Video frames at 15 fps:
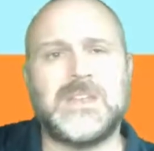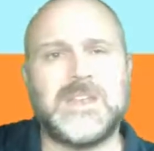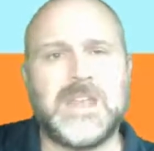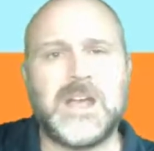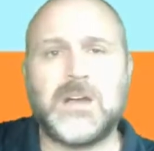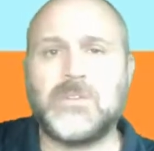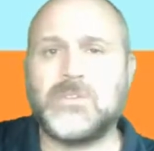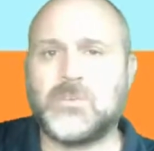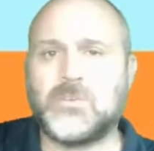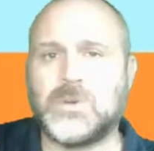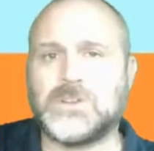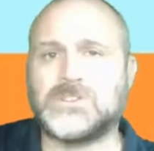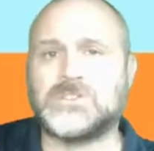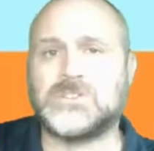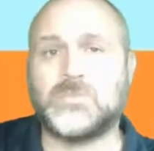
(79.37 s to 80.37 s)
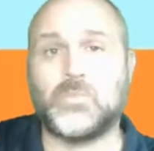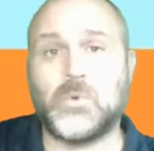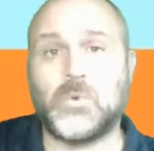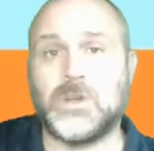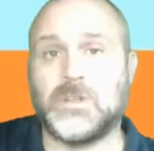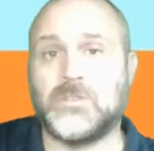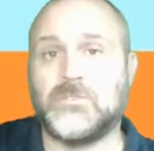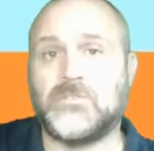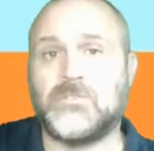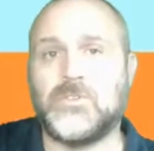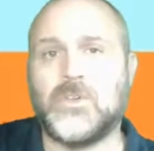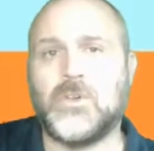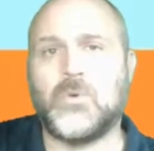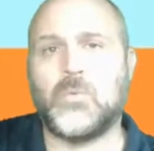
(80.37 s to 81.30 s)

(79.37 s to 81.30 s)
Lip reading: Now the question was,